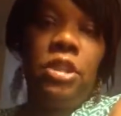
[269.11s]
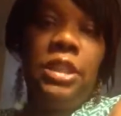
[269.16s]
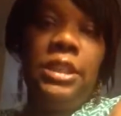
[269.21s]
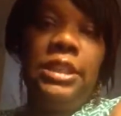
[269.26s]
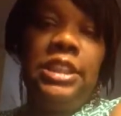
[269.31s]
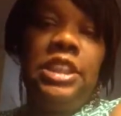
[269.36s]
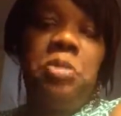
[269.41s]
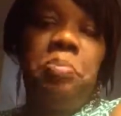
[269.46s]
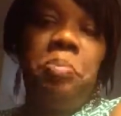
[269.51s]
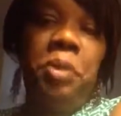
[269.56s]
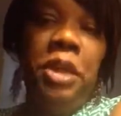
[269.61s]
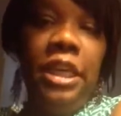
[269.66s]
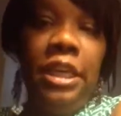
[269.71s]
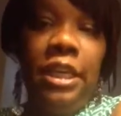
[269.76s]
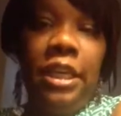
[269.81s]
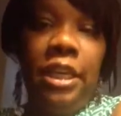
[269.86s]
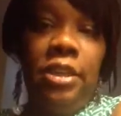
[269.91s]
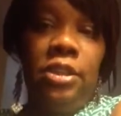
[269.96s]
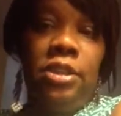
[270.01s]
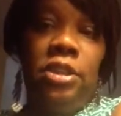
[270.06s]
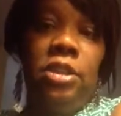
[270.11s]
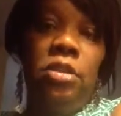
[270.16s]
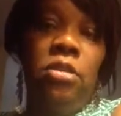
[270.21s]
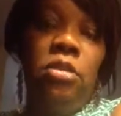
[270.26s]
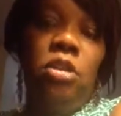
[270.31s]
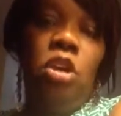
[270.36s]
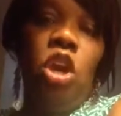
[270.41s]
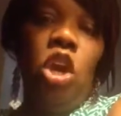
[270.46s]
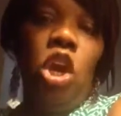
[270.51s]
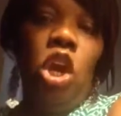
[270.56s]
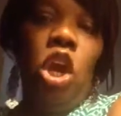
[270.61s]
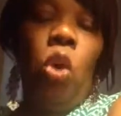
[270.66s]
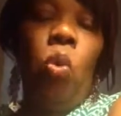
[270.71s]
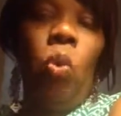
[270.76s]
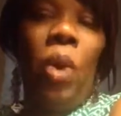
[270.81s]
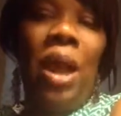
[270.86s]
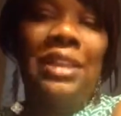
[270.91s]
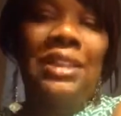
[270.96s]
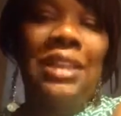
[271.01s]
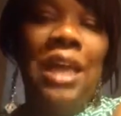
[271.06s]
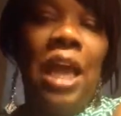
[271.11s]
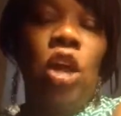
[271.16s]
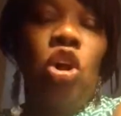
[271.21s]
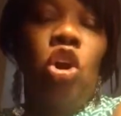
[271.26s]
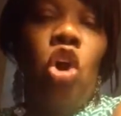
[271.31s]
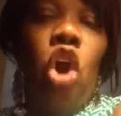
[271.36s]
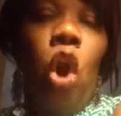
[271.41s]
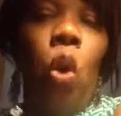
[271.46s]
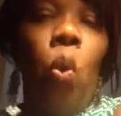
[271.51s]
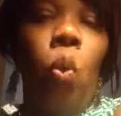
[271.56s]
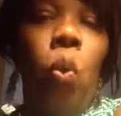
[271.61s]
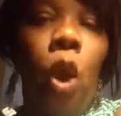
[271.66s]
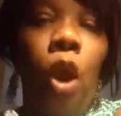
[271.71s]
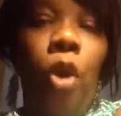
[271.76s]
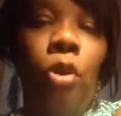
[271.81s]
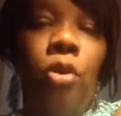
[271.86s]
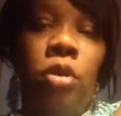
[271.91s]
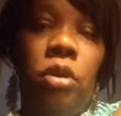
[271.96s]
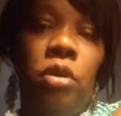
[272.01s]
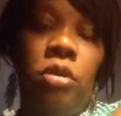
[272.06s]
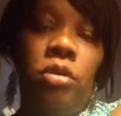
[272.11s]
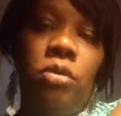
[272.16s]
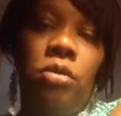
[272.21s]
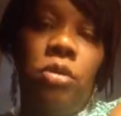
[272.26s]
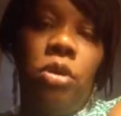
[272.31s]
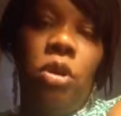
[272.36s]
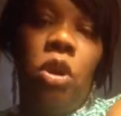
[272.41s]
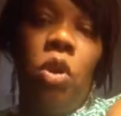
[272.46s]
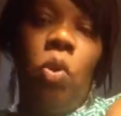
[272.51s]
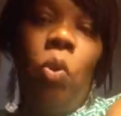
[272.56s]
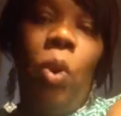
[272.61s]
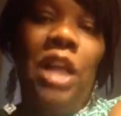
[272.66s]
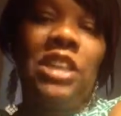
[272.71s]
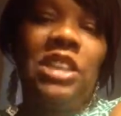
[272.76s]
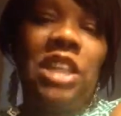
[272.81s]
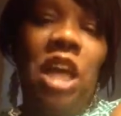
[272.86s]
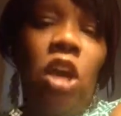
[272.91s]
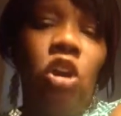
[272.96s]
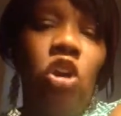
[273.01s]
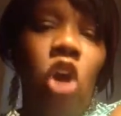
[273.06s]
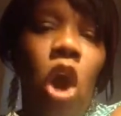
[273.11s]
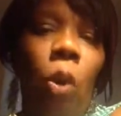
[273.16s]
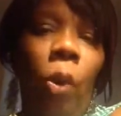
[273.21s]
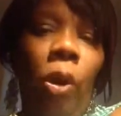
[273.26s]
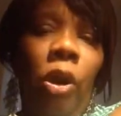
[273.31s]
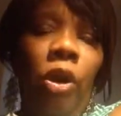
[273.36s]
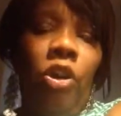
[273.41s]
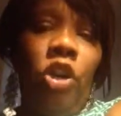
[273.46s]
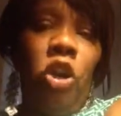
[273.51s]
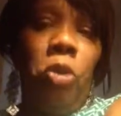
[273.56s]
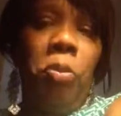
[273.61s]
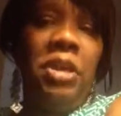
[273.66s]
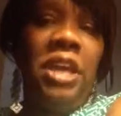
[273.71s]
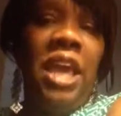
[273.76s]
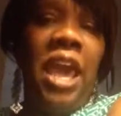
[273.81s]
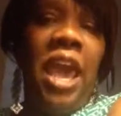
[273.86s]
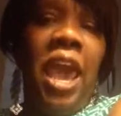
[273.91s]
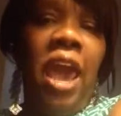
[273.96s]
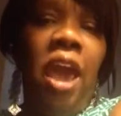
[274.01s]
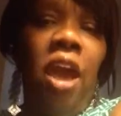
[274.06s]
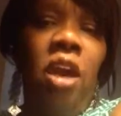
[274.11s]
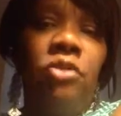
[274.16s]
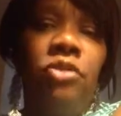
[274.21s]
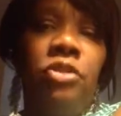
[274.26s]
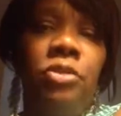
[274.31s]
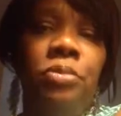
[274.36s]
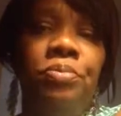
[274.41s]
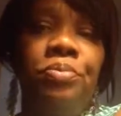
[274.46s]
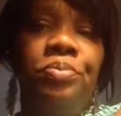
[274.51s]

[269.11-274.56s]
Speak it. And watch how God work. Watch how God work on your behalf.